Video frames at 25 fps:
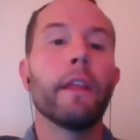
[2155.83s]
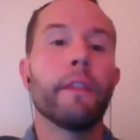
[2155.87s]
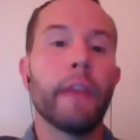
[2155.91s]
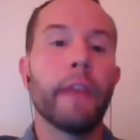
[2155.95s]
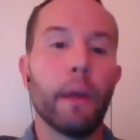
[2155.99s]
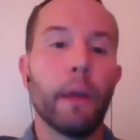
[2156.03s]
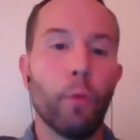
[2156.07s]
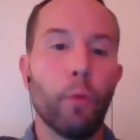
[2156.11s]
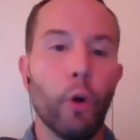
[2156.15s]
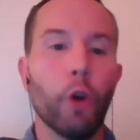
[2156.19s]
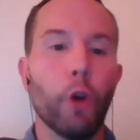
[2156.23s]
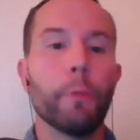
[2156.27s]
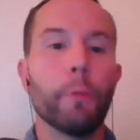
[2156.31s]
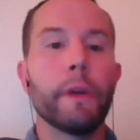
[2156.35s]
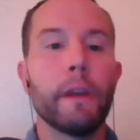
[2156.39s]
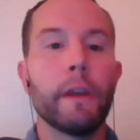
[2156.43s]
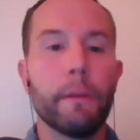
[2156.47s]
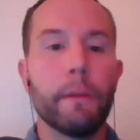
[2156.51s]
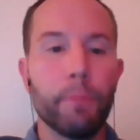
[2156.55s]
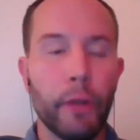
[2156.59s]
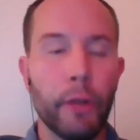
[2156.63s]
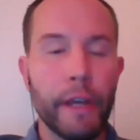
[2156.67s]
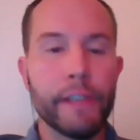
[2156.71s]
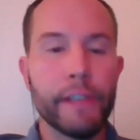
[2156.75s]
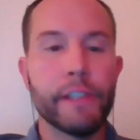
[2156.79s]
they will be
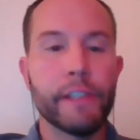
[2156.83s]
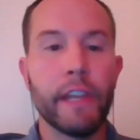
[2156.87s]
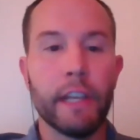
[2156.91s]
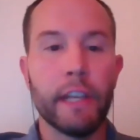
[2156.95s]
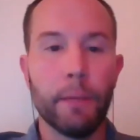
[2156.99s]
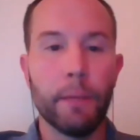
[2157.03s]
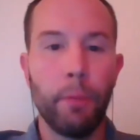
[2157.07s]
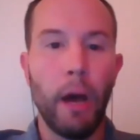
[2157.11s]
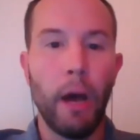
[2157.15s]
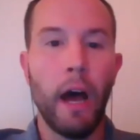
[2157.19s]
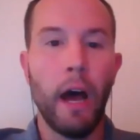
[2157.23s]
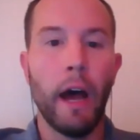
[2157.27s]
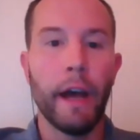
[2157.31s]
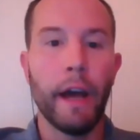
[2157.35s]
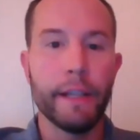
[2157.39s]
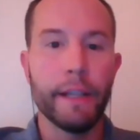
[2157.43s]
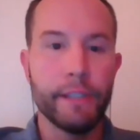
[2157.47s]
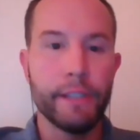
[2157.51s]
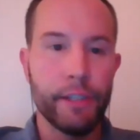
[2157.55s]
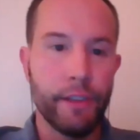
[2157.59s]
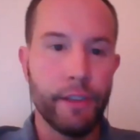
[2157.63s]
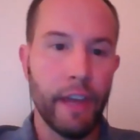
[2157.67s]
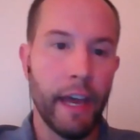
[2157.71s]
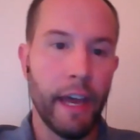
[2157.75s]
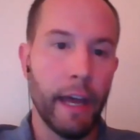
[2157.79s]
placed into
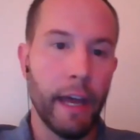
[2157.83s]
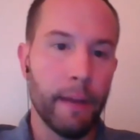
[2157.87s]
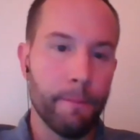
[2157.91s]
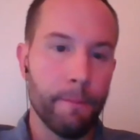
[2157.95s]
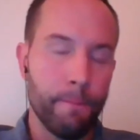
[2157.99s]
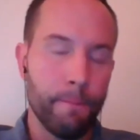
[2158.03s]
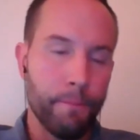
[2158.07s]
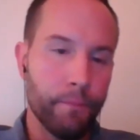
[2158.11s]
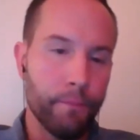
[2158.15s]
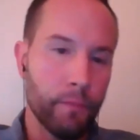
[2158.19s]
pods that